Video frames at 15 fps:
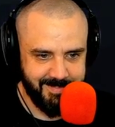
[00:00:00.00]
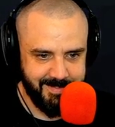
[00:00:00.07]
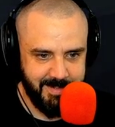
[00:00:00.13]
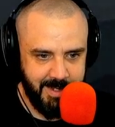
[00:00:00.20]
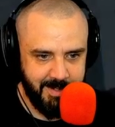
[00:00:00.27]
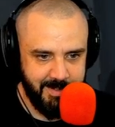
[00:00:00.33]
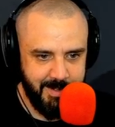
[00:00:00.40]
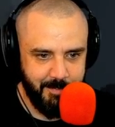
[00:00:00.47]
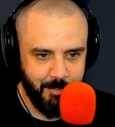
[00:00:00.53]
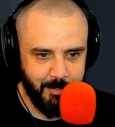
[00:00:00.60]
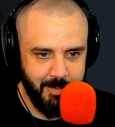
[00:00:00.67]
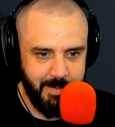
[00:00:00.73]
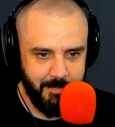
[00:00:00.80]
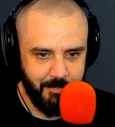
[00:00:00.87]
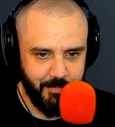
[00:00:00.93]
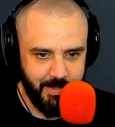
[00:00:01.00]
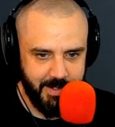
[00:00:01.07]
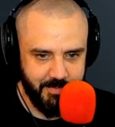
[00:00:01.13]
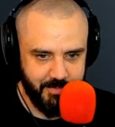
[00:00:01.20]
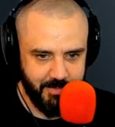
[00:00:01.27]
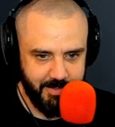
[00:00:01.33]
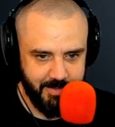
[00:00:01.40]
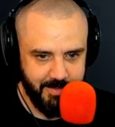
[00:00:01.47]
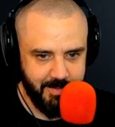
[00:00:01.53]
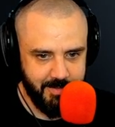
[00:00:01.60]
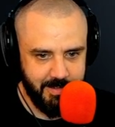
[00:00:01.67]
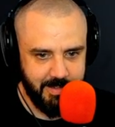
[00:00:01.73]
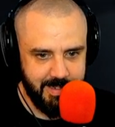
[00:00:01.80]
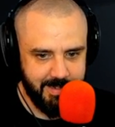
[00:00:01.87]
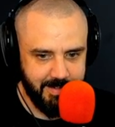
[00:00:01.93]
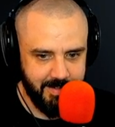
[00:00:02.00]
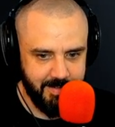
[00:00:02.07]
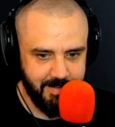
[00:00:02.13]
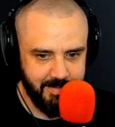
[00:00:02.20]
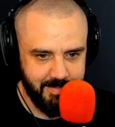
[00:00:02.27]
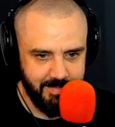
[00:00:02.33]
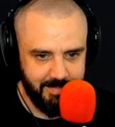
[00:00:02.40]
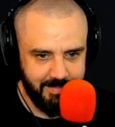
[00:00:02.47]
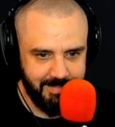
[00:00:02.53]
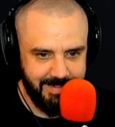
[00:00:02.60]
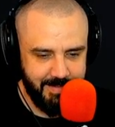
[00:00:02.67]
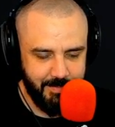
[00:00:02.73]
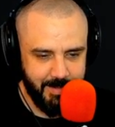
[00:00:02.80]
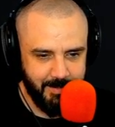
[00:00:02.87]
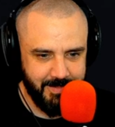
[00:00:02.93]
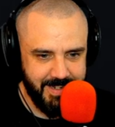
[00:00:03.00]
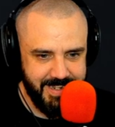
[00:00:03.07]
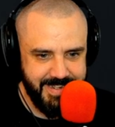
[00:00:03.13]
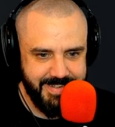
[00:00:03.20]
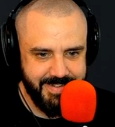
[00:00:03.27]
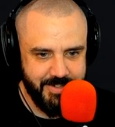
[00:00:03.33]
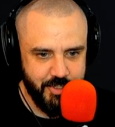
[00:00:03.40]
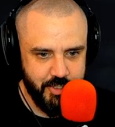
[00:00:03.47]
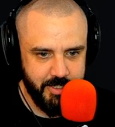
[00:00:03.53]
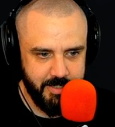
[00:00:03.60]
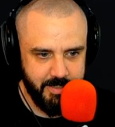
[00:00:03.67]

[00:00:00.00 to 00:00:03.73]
I never grab a flashlight, dog. I like living on the edge.